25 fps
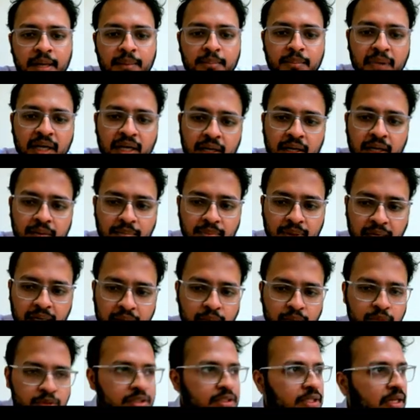MRI
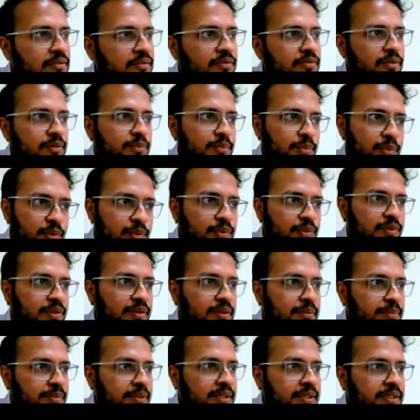brain was done for both
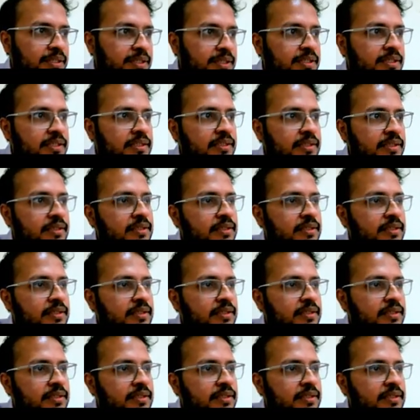of the patients.